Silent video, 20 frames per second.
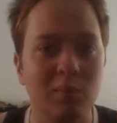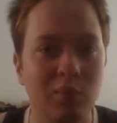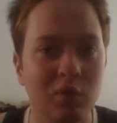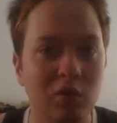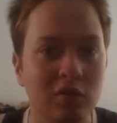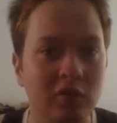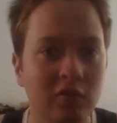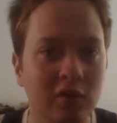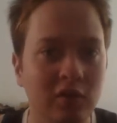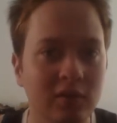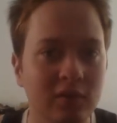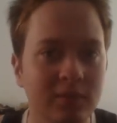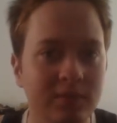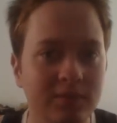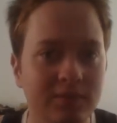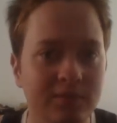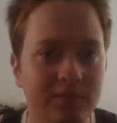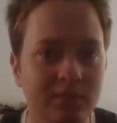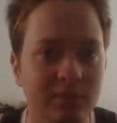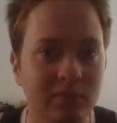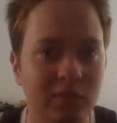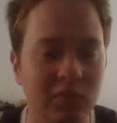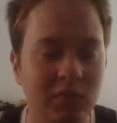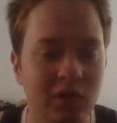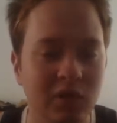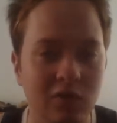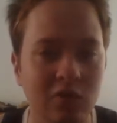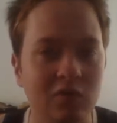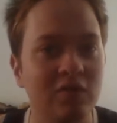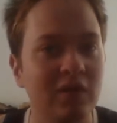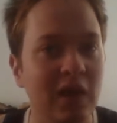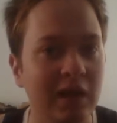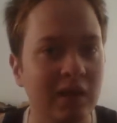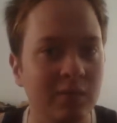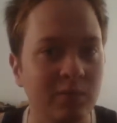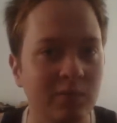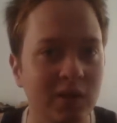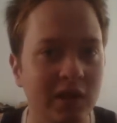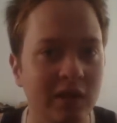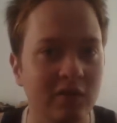But, you know,
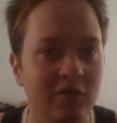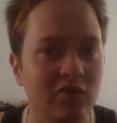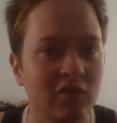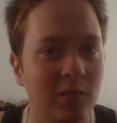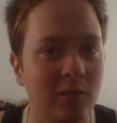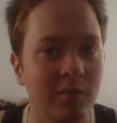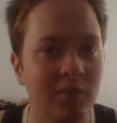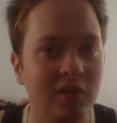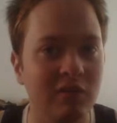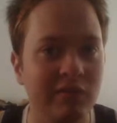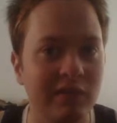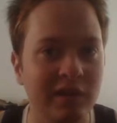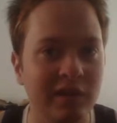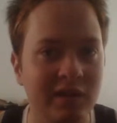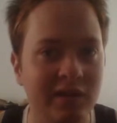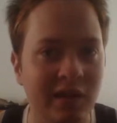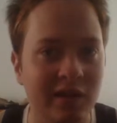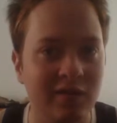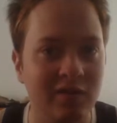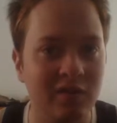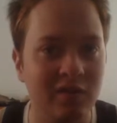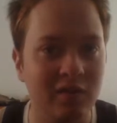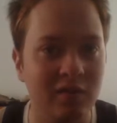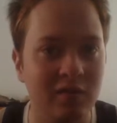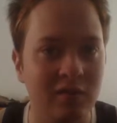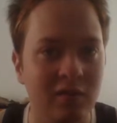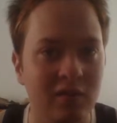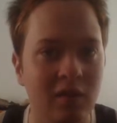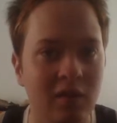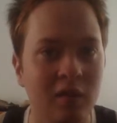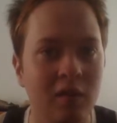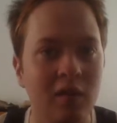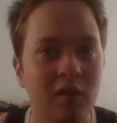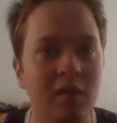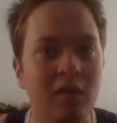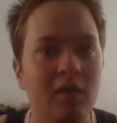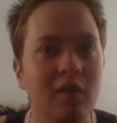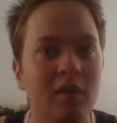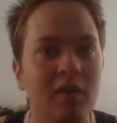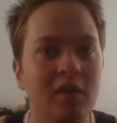second place, Champions League next season
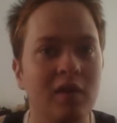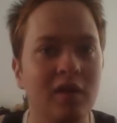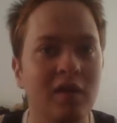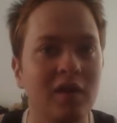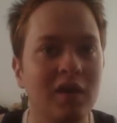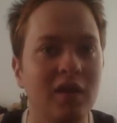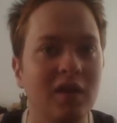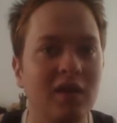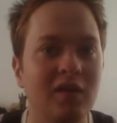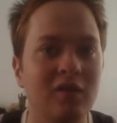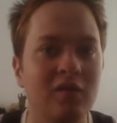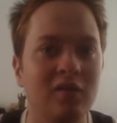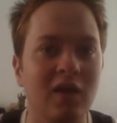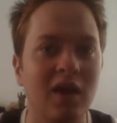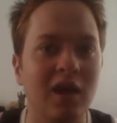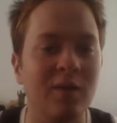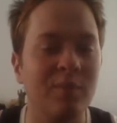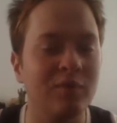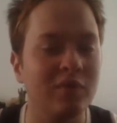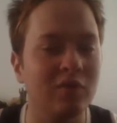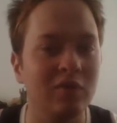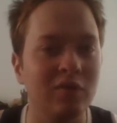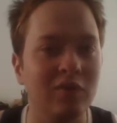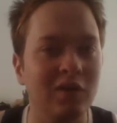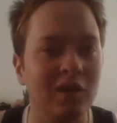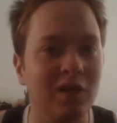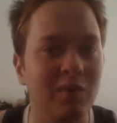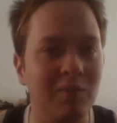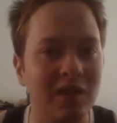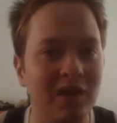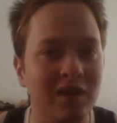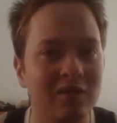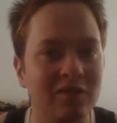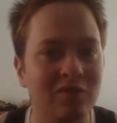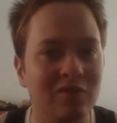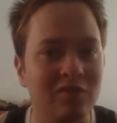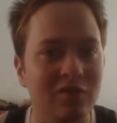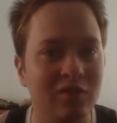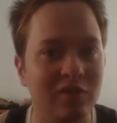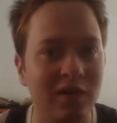is absolutely
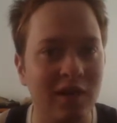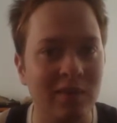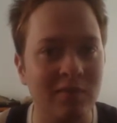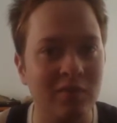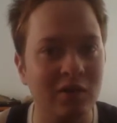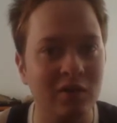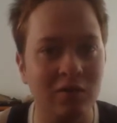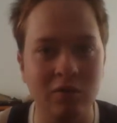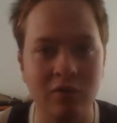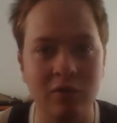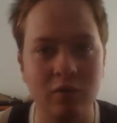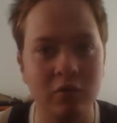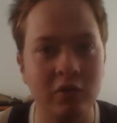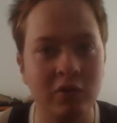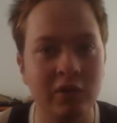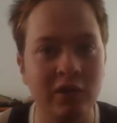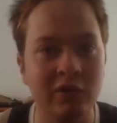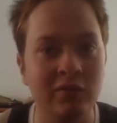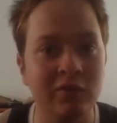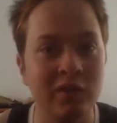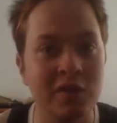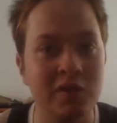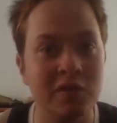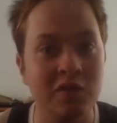amazing for them. You know, they weren't even in the